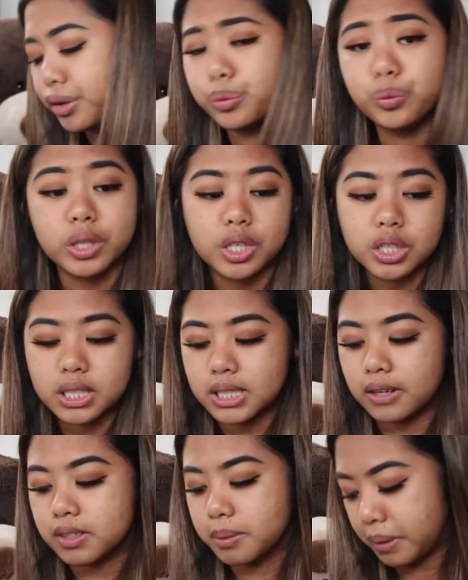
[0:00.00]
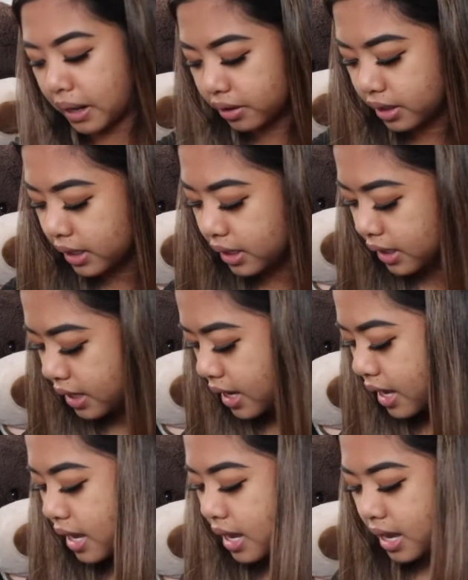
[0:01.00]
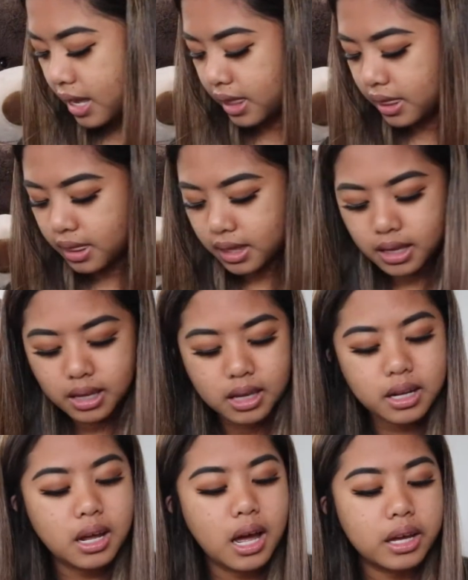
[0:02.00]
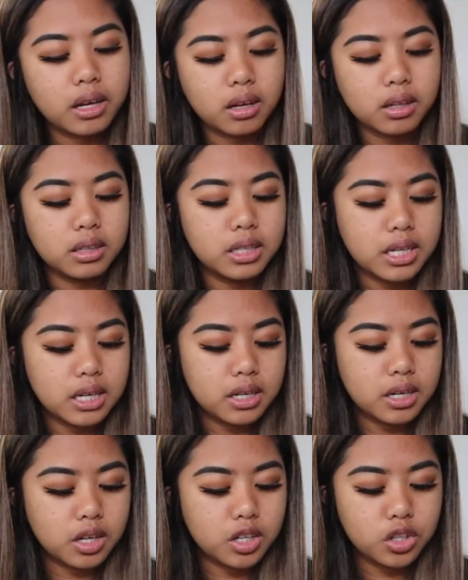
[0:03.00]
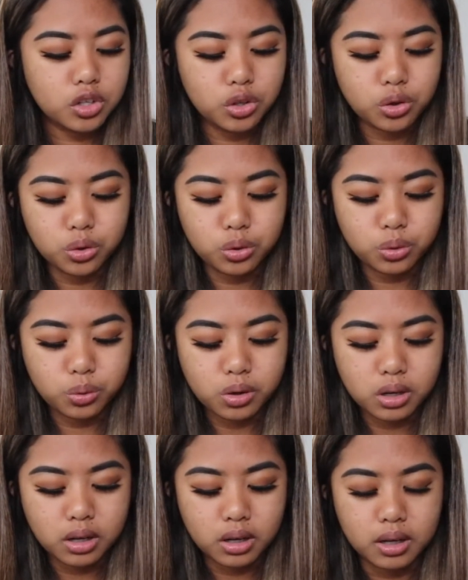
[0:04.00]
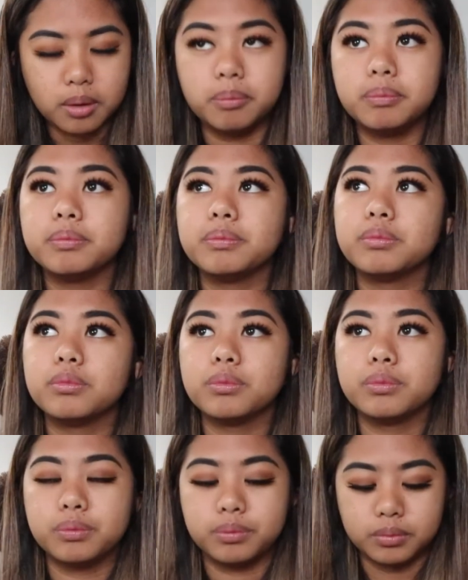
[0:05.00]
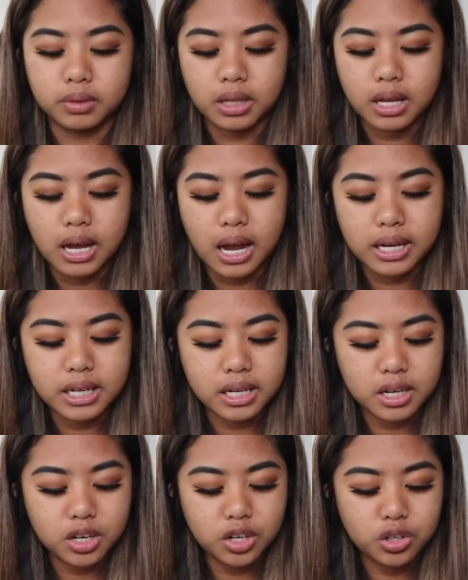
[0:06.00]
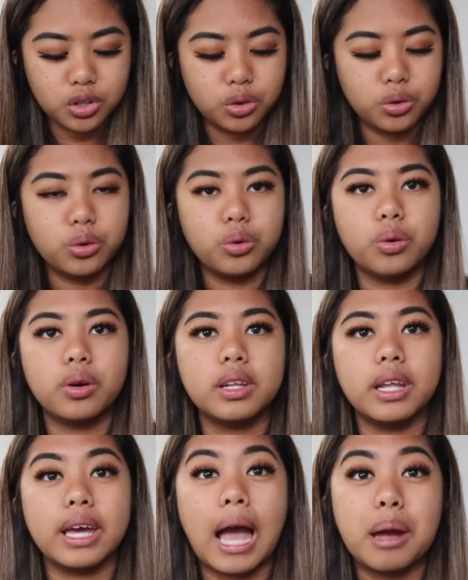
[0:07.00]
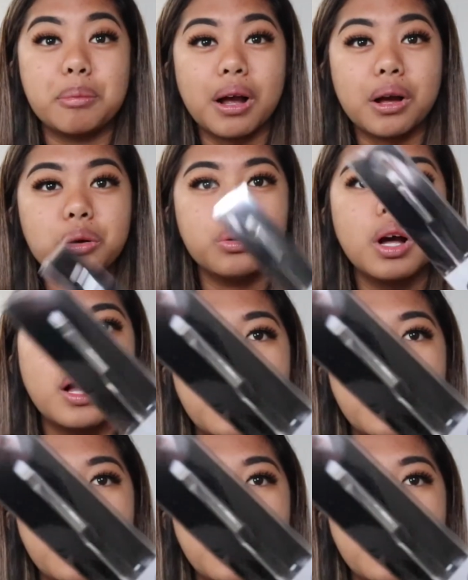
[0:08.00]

Heard really good stuff about it. And then I needed a new I needed a new like eyebrow